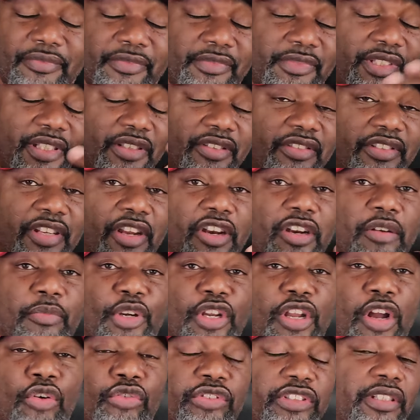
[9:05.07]
Just terrible
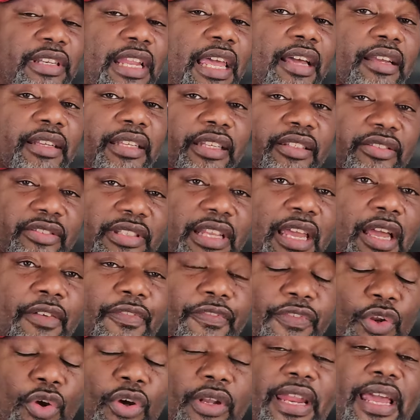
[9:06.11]
coaching. Now, against
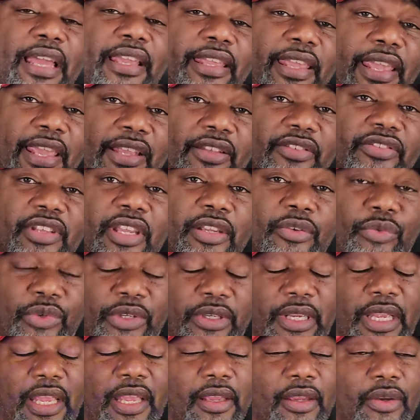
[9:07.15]
South Florida, I can't say
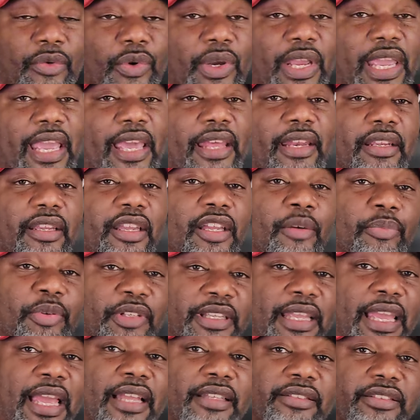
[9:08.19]
we had a couple
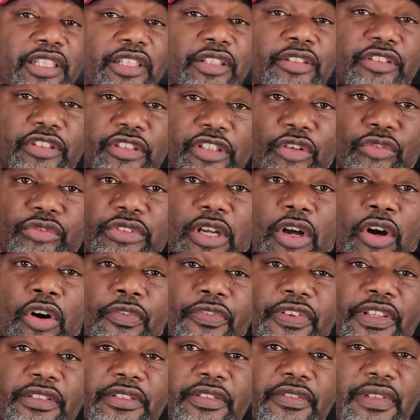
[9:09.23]
of guys injured on the
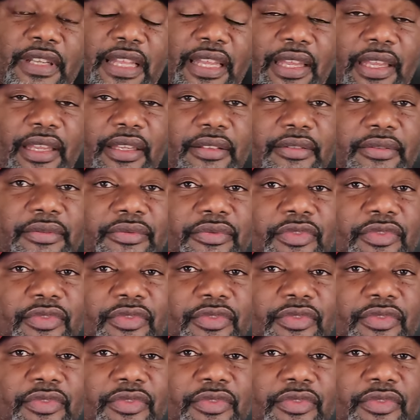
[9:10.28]
offensive line.